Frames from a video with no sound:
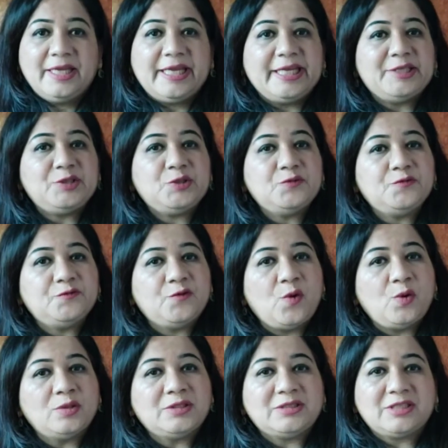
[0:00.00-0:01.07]
into
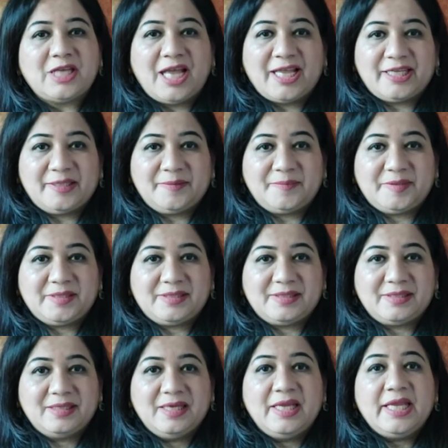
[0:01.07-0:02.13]
four types:
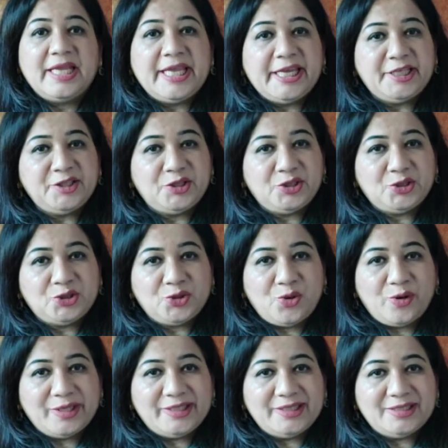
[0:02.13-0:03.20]
hinge
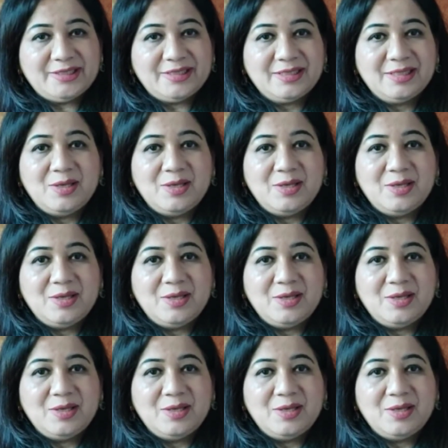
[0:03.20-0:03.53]
joint,